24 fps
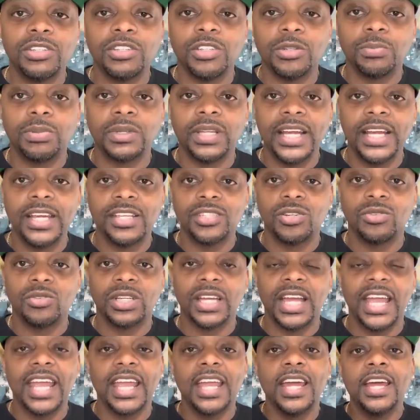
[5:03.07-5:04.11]
your plays,
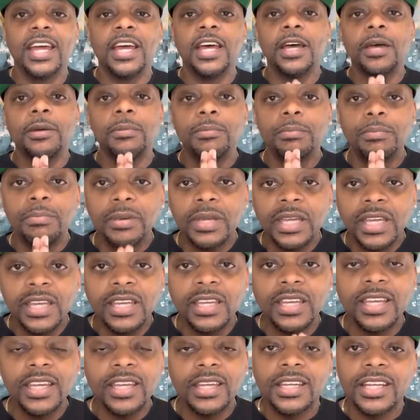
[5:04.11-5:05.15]
okay? Be
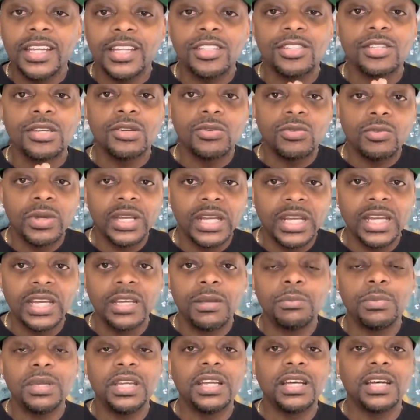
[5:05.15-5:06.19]
in it to win
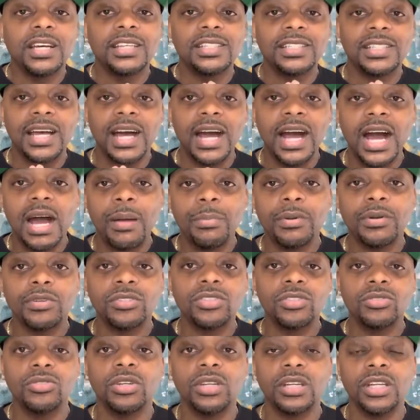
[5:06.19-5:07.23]
it, because the
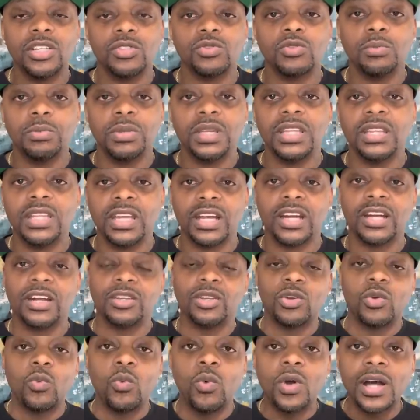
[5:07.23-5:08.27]
opportunities will be there.
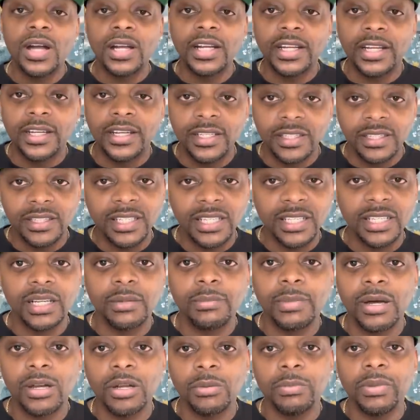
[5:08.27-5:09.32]
The one good thing
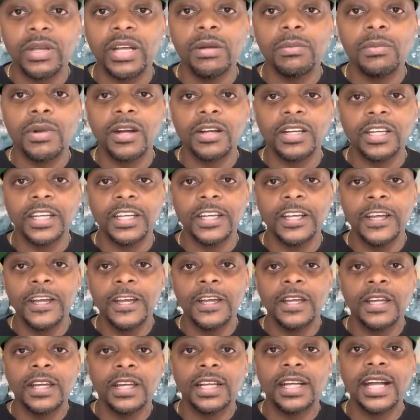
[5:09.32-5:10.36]
about a bear market,
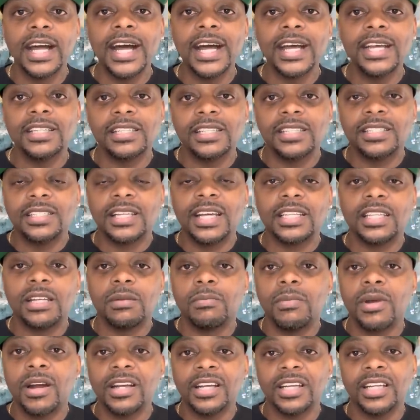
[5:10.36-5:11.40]
guys, is that the
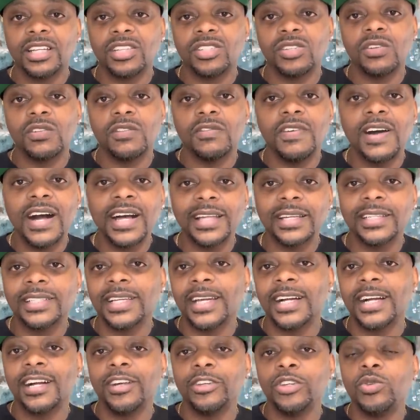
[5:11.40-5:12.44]
market is so
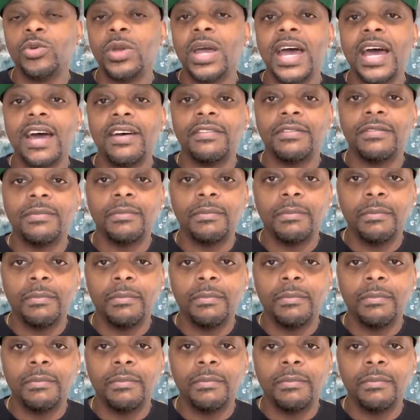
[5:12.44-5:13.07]
volatile, you have